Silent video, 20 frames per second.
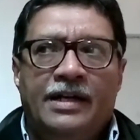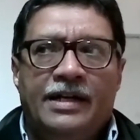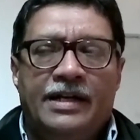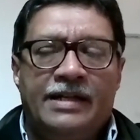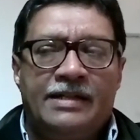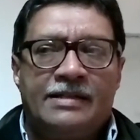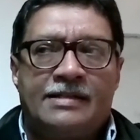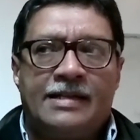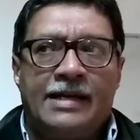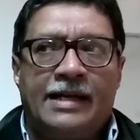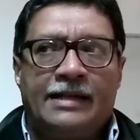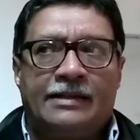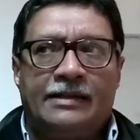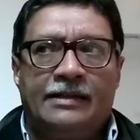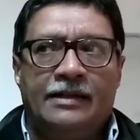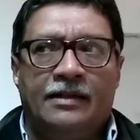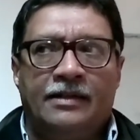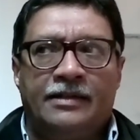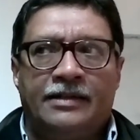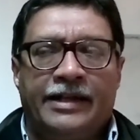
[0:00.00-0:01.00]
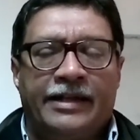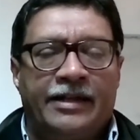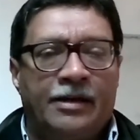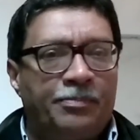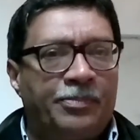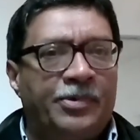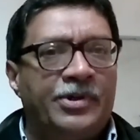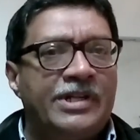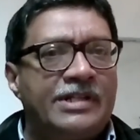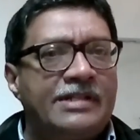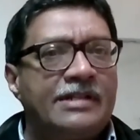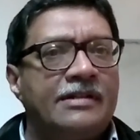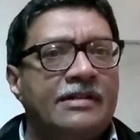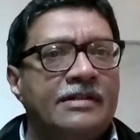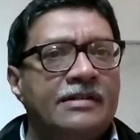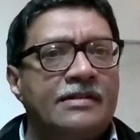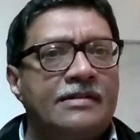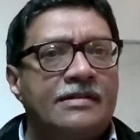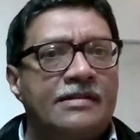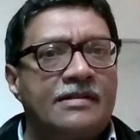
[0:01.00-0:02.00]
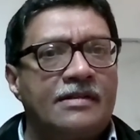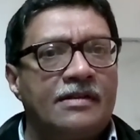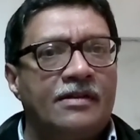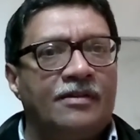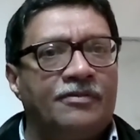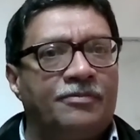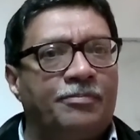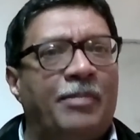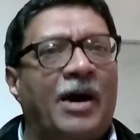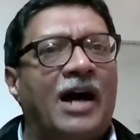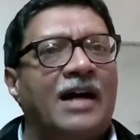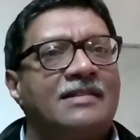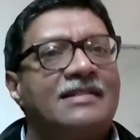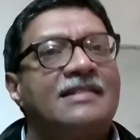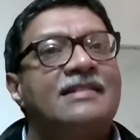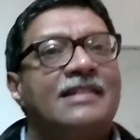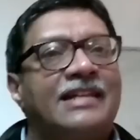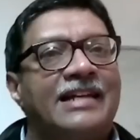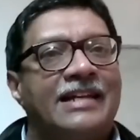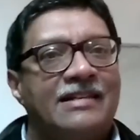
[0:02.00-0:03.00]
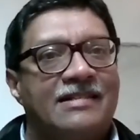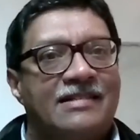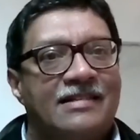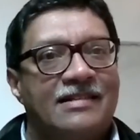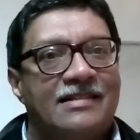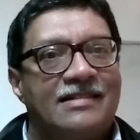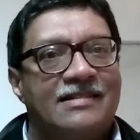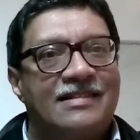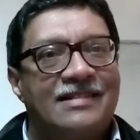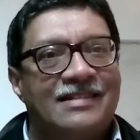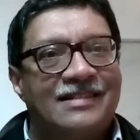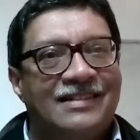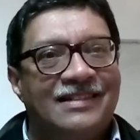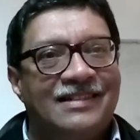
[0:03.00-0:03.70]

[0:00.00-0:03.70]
is that there are precedents of past cases